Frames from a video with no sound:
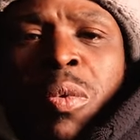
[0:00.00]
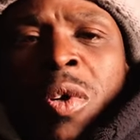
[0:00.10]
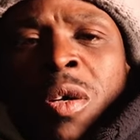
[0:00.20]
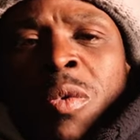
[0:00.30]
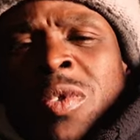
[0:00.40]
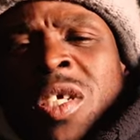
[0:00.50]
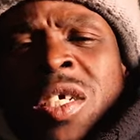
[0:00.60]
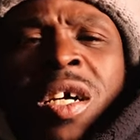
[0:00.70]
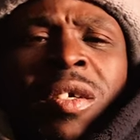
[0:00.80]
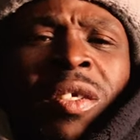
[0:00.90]
uh, what they
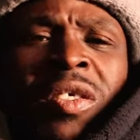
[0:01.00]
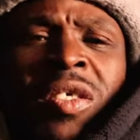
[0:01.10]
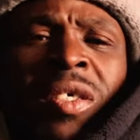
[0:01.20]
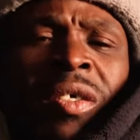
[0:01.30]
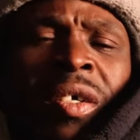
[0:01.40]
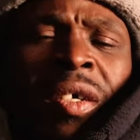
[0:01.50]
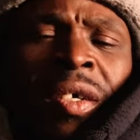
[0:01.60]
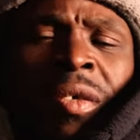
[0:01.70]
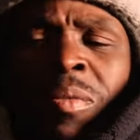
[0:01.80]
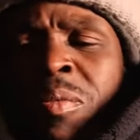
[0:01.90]
call that shit,
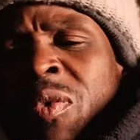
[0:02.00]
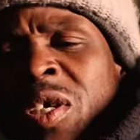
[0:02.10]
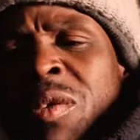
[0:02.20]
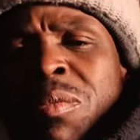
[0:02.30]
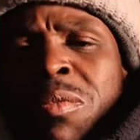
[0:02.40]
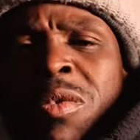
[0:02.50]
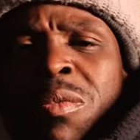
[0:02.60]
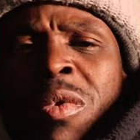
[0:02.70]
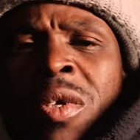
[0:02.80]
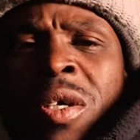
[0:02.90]
uh, fucking
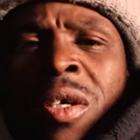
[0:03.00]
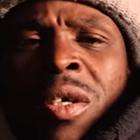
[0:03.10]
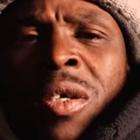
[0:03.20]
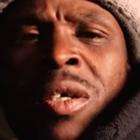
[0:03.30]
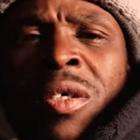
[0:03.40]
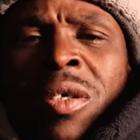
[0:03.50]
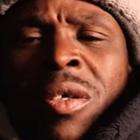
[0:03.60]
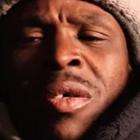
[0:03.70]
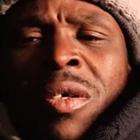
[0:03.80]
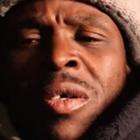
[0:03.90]
uh,
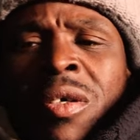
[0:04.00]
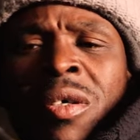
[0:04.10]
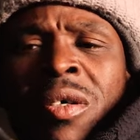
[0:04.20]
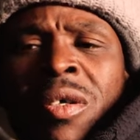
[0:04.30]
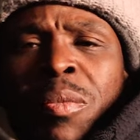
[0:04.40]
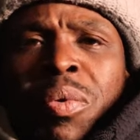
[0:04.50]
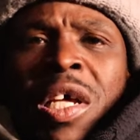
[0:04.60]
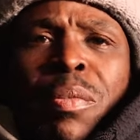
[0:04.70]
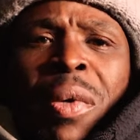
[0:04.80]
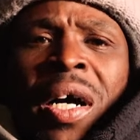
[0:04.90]
uh, uh,
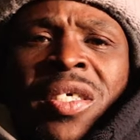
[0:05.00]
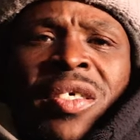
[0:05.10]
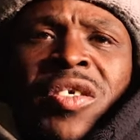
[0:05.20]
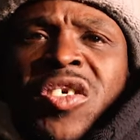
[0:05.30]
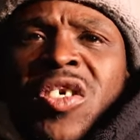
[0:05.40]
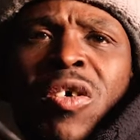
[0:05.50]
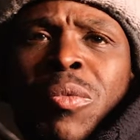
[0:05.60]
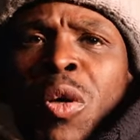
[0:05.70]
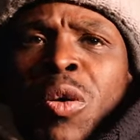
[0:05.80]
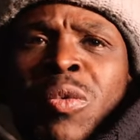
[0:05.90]
play boxer and shit
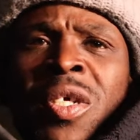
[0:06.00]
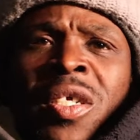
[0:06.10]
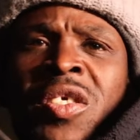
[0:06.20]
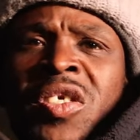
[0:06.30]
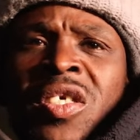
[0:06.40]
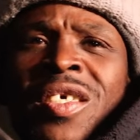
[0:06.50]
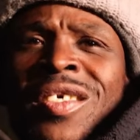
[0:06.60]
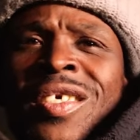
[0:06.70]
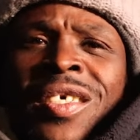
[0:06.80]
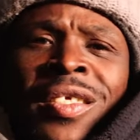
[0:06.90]
no more, none of that shit,
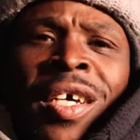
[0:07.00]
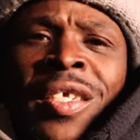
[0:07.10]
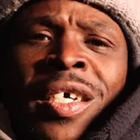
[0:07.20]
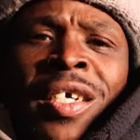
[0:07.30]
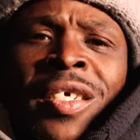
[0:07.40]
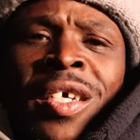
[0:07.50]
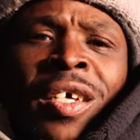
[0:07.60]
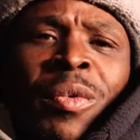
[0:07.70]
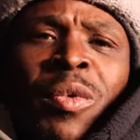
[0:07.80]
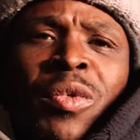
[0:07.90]
cause niggas nowadays,
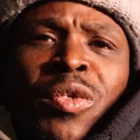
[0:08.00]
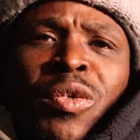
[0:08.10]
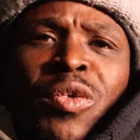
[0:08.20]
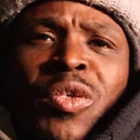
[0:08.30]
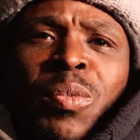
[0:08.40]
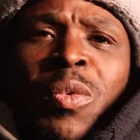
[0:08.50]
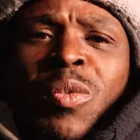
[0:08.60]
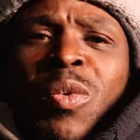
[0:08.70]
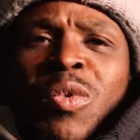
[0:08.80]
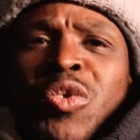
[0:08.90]
all they wanna do is they
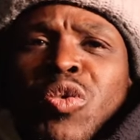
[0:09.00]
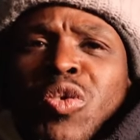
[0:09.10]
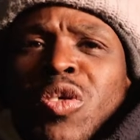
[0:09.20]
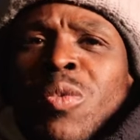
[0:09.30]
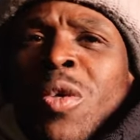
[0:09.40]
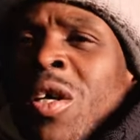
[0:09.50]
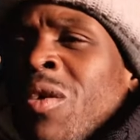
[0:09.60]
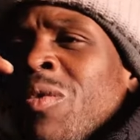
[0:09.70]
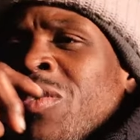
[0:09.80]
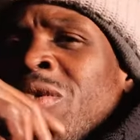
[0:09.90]
wanna shoot you,
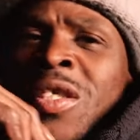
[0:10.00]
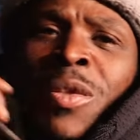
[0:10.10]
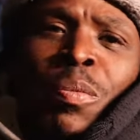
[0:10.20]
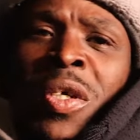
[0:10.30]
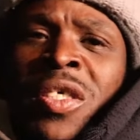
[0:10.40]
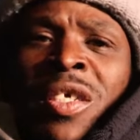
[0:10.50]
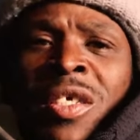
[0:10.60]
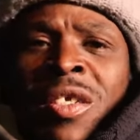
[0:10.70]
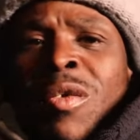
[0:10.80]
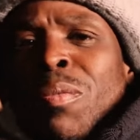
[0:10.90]
when you get to busting
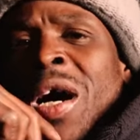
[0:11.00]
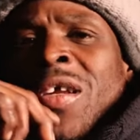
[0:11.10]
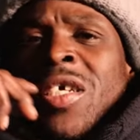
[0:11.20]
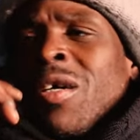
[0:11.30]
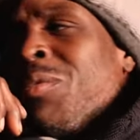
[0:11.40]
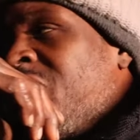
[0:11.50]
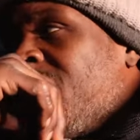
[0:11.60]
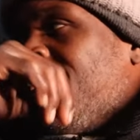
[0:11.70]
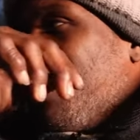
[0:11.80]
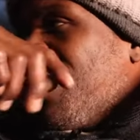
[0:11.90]
his little body up and
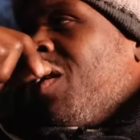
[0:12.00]
shit,